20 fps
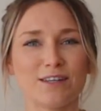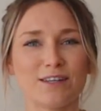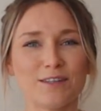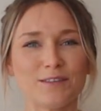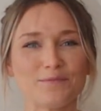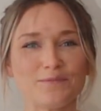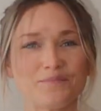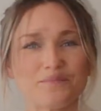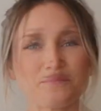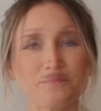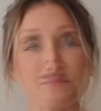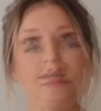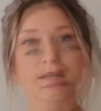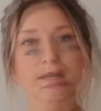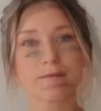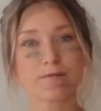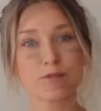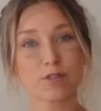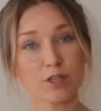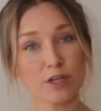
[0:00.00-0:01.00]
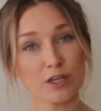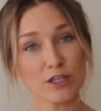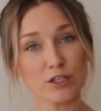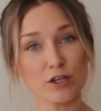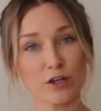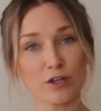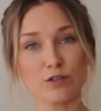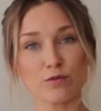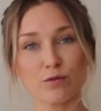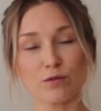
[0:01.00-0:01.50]
I'm just going to
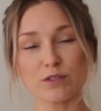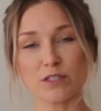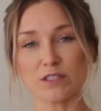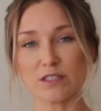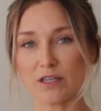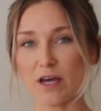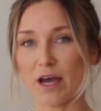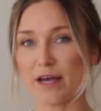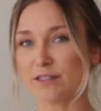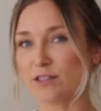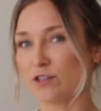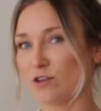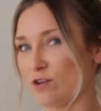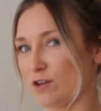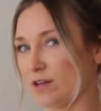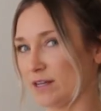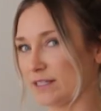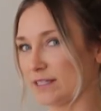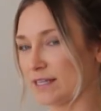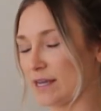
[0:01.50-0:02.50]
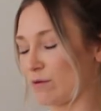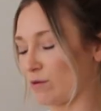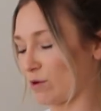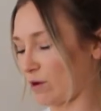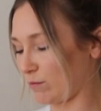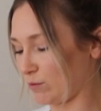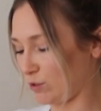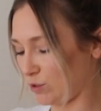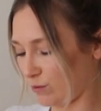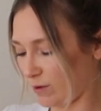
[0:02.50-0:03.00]
turn towards the side so you can see what
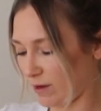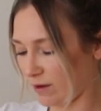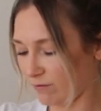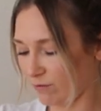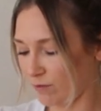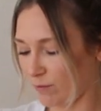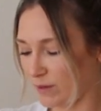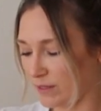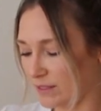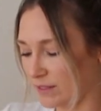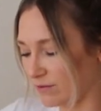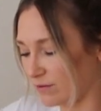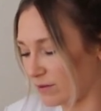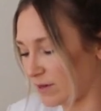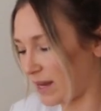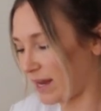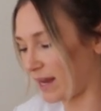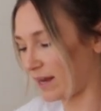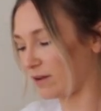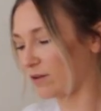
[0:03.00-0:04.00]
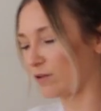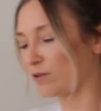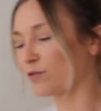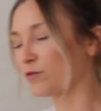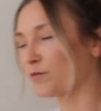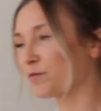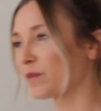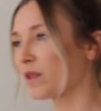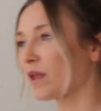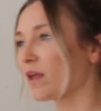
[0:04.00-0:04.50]
I'm doing from a different angle.